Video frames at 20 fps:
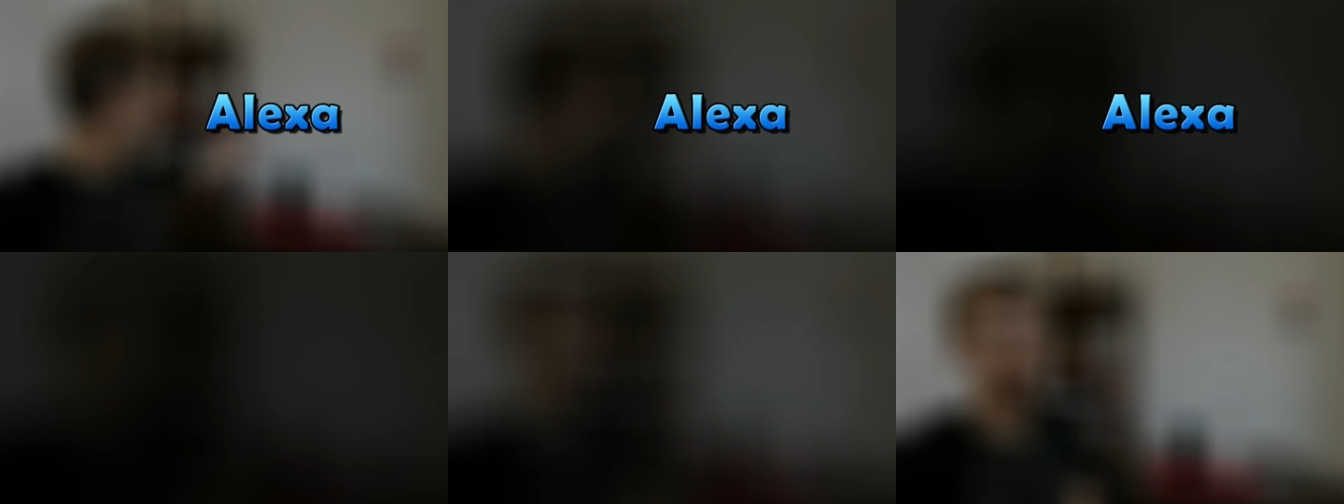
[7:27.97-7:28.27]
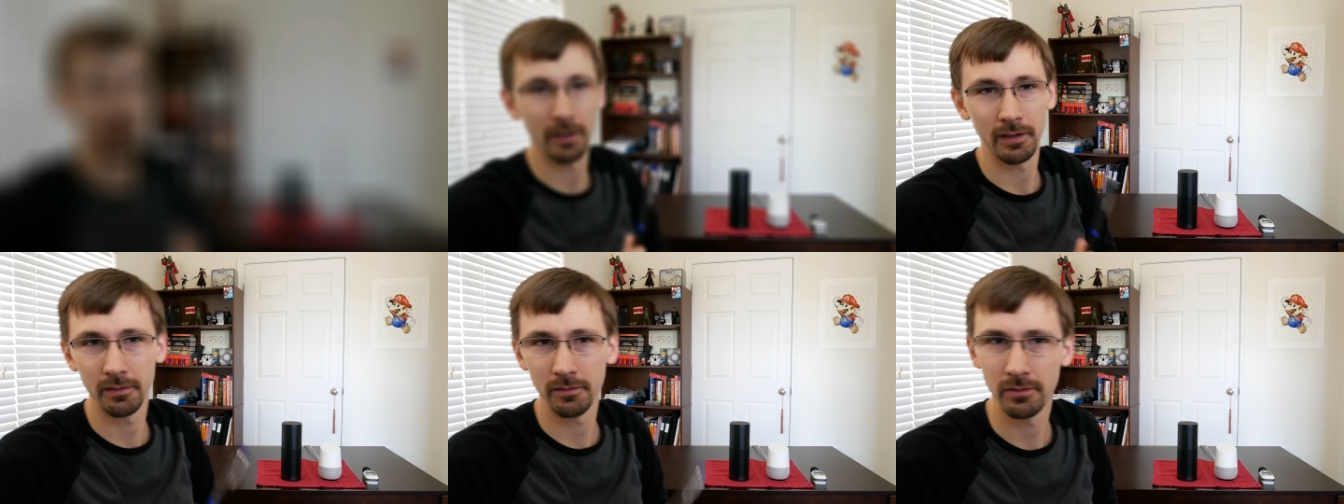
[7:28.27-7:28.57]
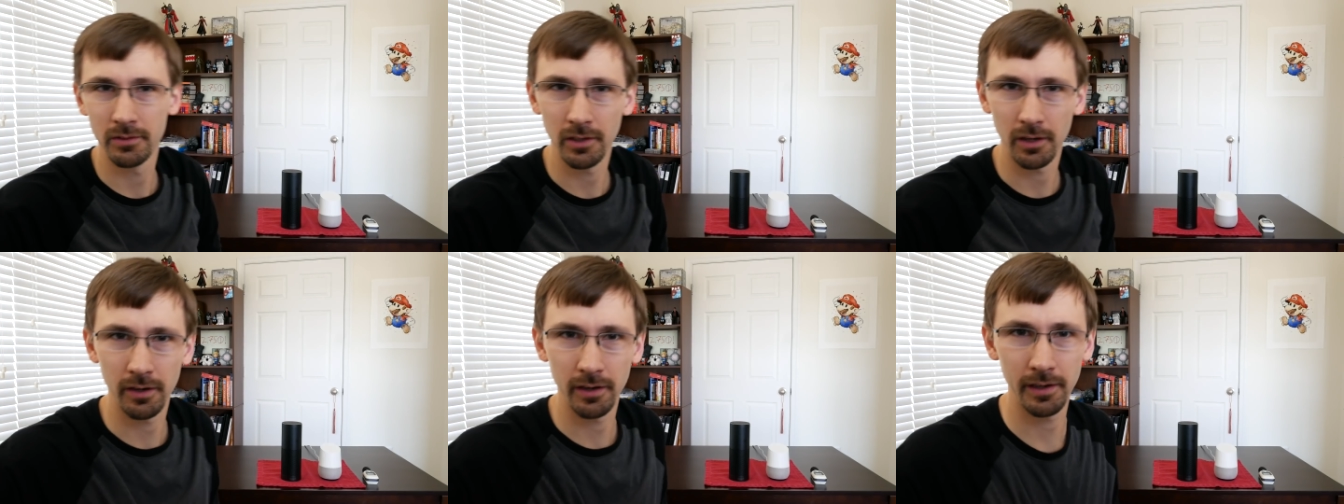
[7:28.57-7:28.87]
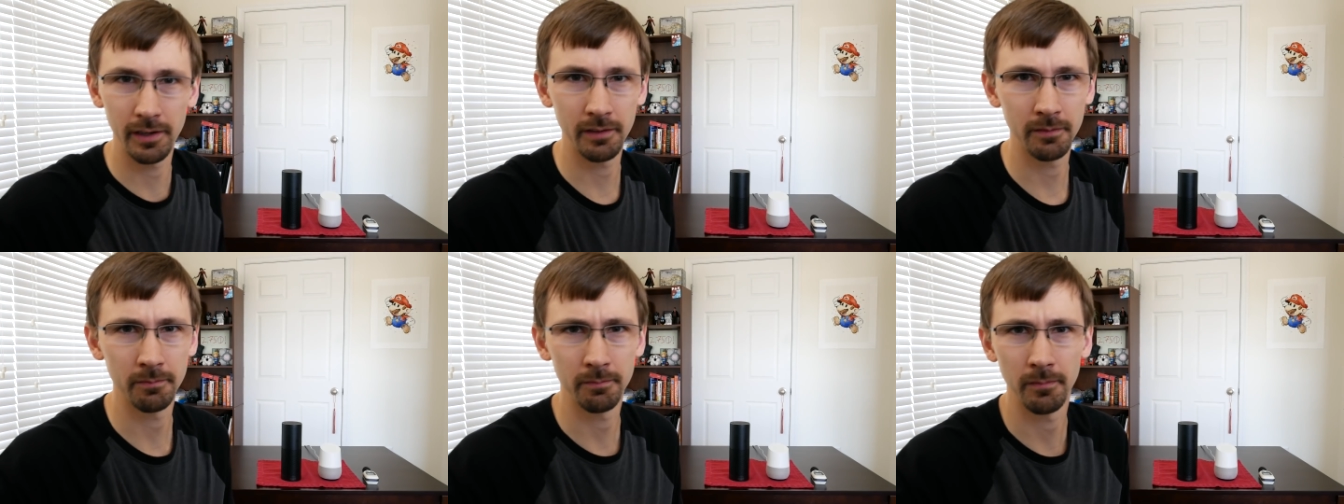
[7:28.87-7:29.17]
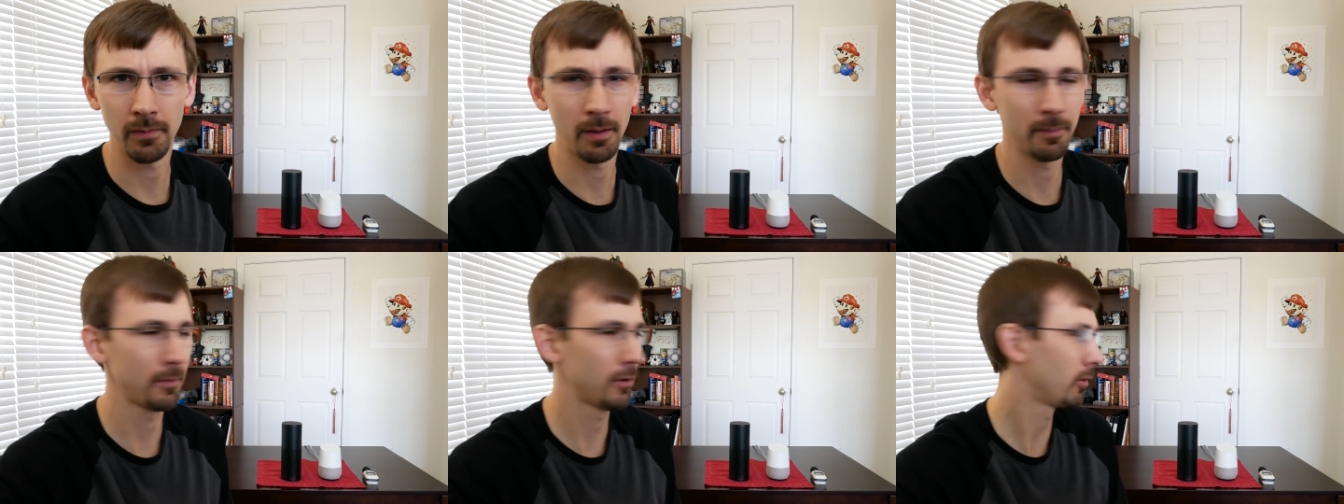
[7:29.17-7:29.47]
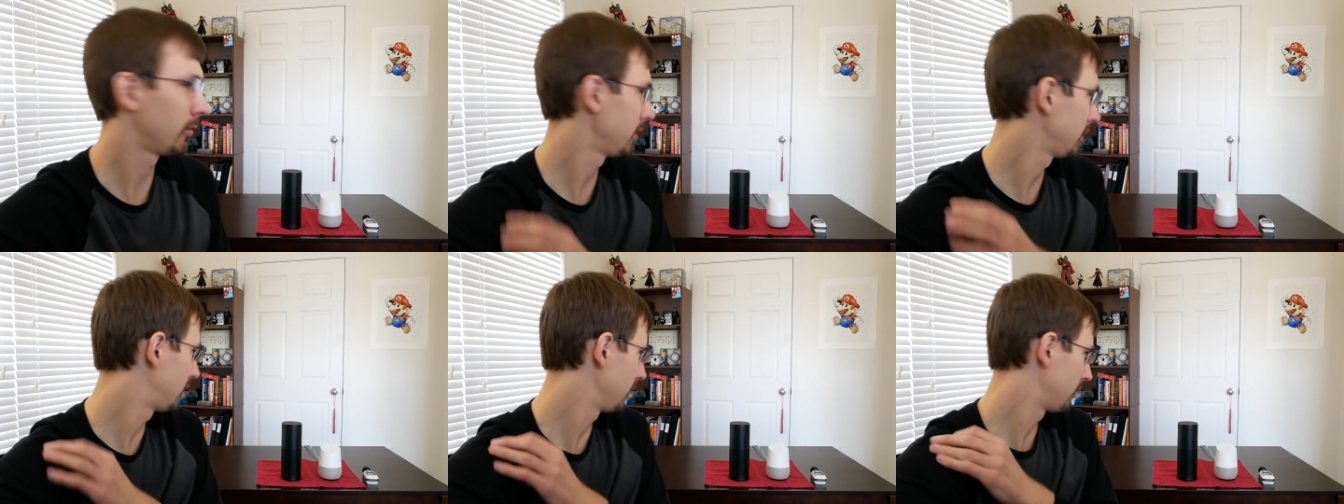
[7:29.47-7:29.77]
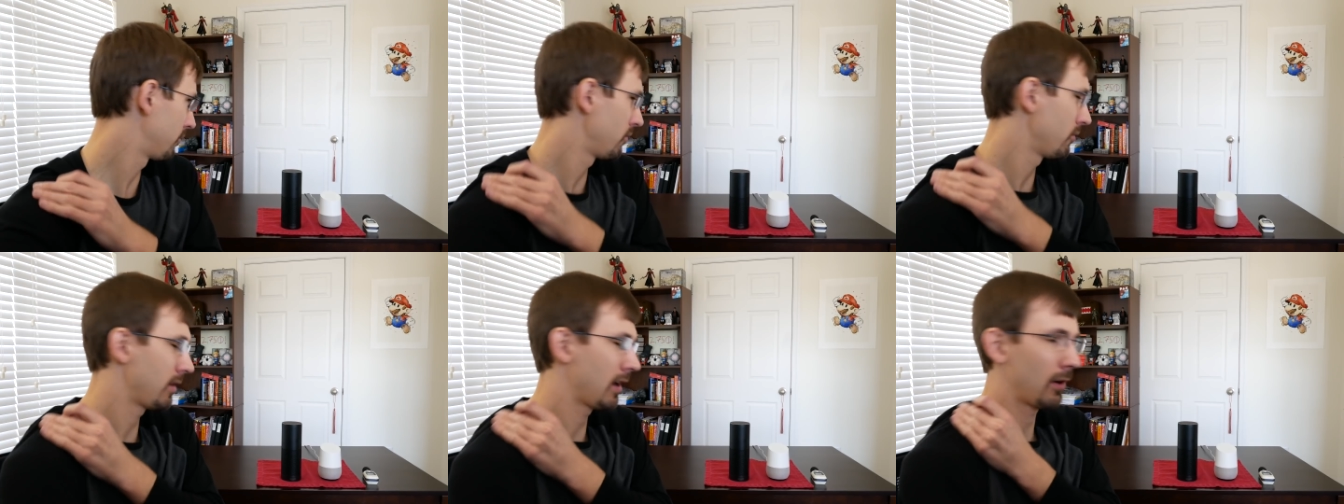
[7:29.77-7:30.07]
All right, sorry, I'm going to
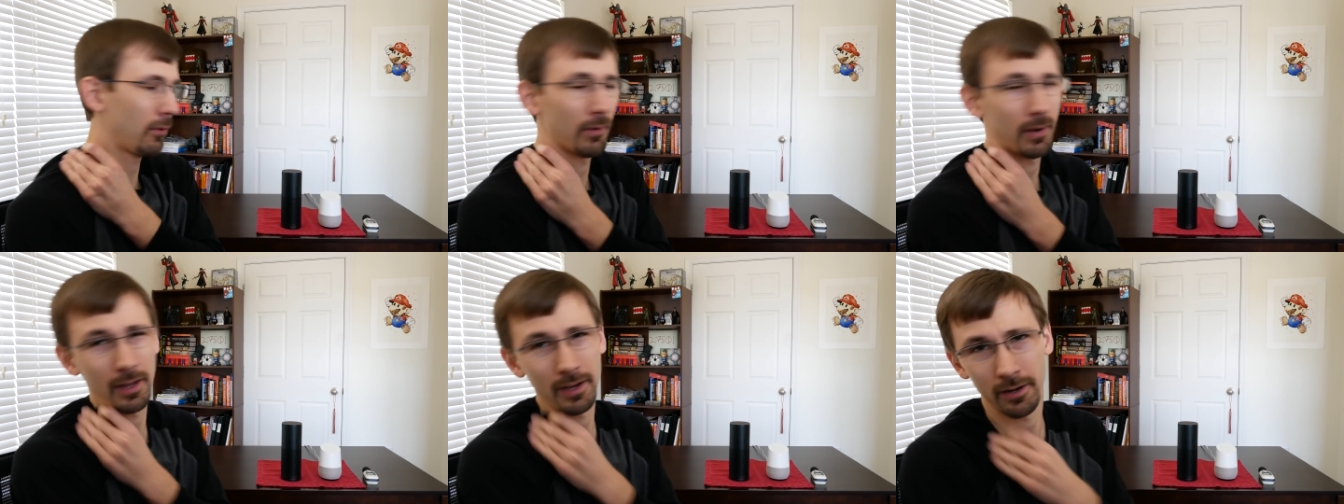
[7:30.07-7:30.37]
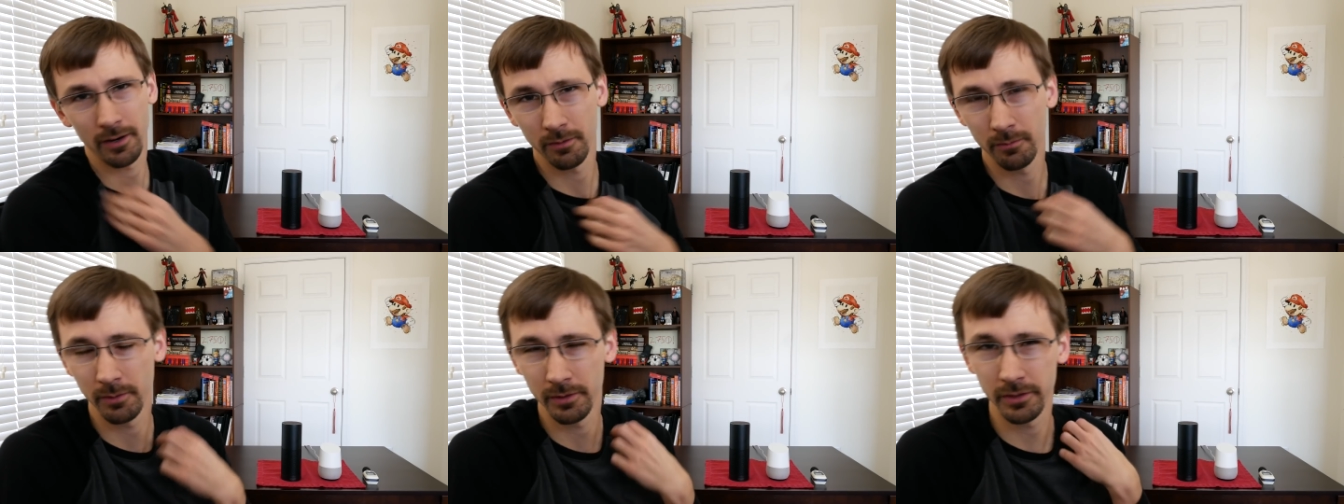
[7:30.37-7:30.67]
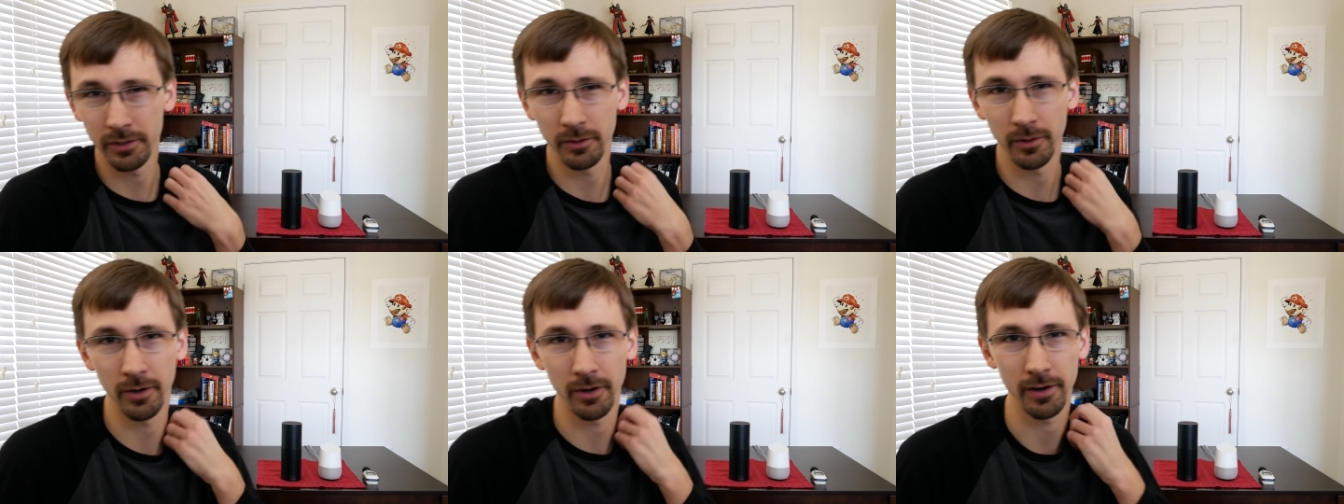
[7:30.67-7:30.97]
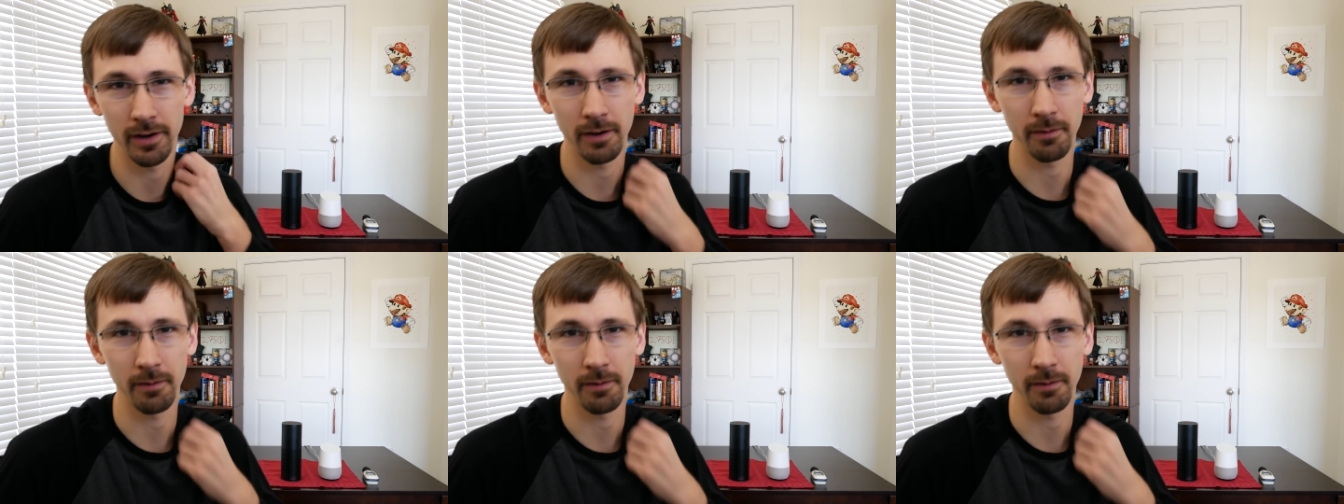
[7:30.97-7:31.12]
prune out what I heard and what you heard.